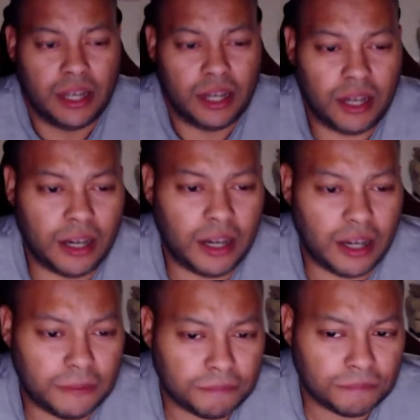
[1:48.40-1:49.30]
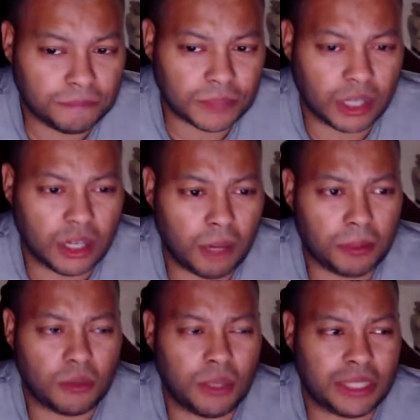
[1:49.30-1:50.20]
Uh, a couple
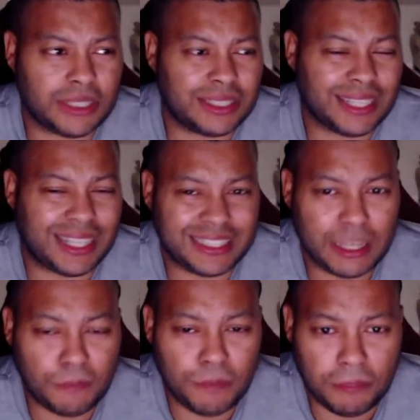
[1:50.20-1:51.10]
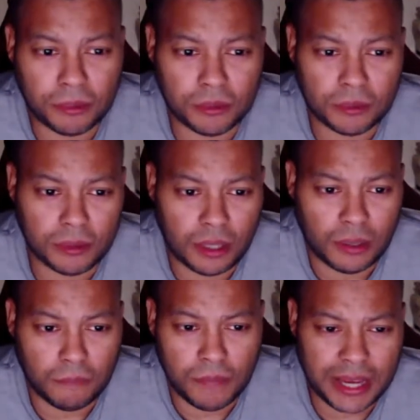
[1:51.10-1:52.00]
of questions that I've seen people
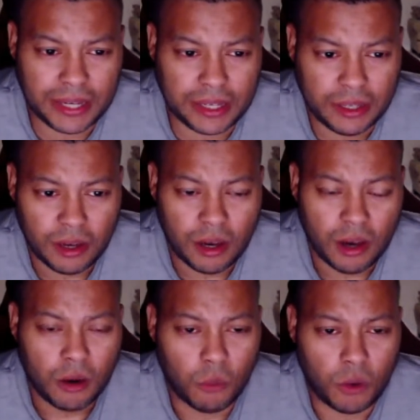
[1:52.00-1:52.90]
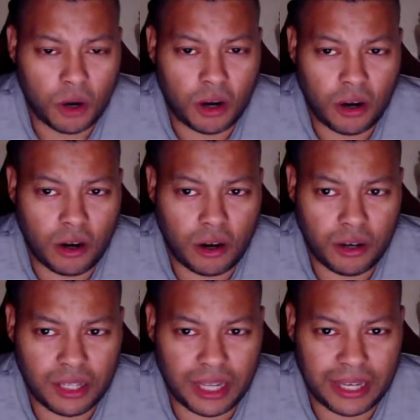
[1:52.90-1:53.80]
um, make
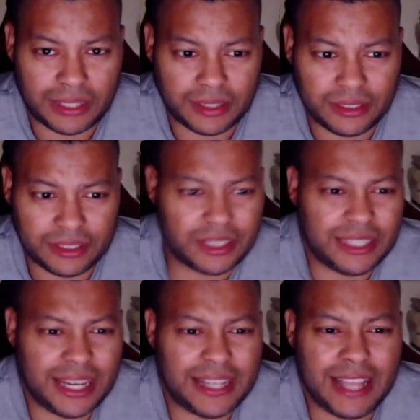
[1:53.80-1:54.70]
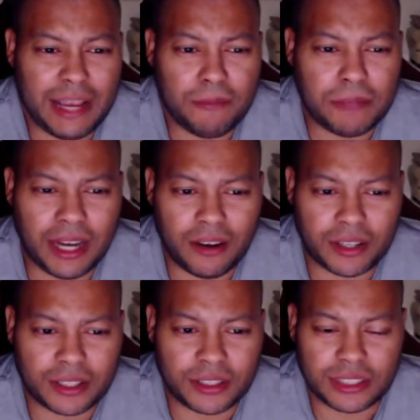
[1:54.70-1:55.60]
were like, could they name
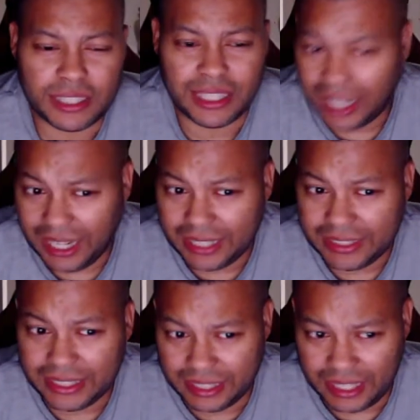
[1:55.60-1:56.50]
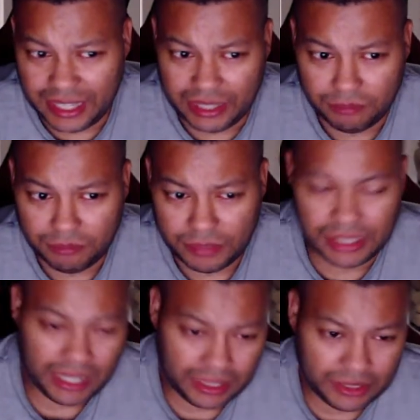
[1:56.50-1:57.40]
characters that I didn't name? And
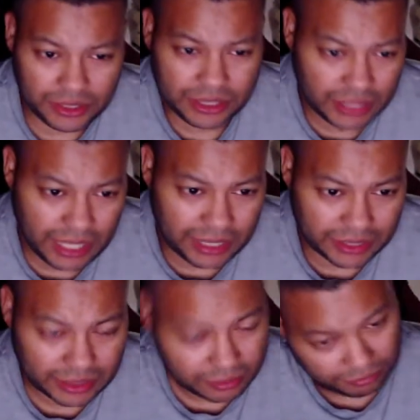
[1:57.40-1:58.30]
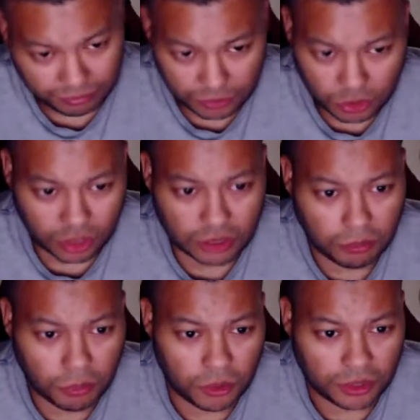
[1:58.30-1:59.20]
the answer is yes across the
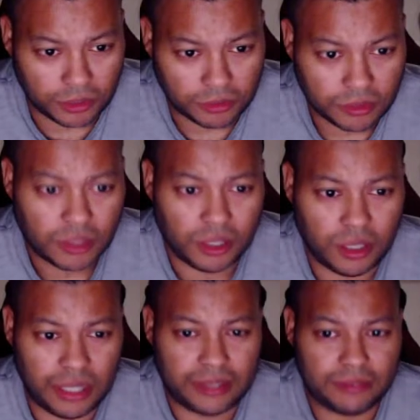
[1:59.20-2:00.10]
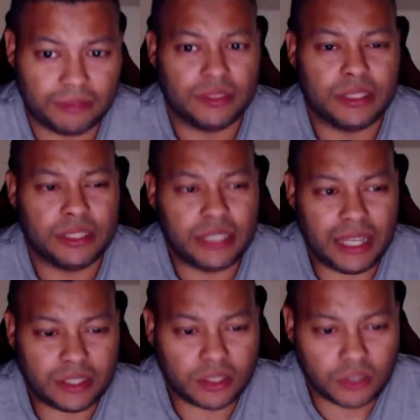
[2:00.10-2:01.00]
board. All right.
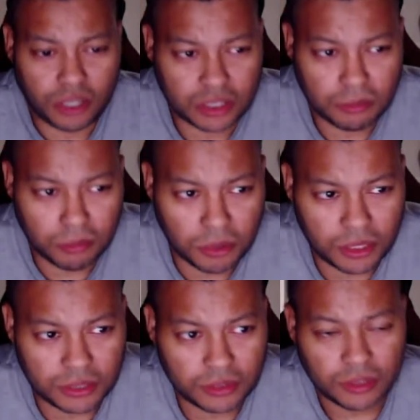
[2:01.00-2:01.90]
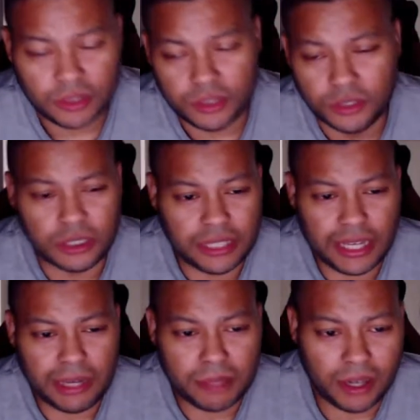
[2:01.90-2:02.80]
Yes, across the board, you can
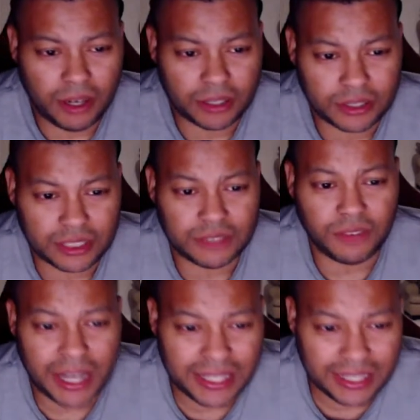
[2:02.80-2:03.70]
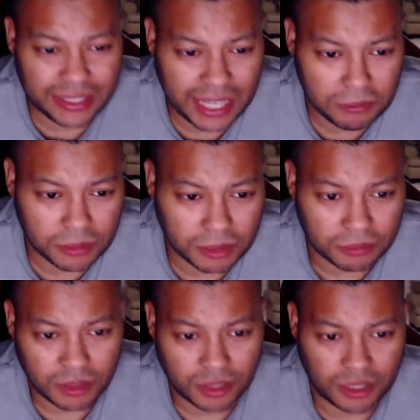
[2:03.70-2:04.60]
name characters if I didn't name
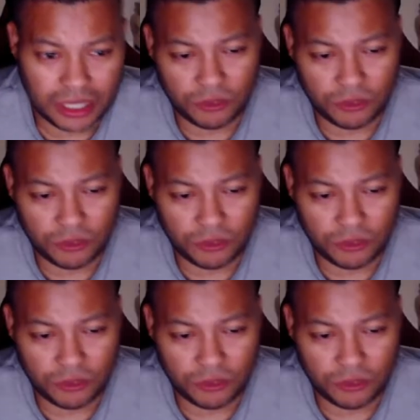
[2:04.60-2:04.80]
them. All right.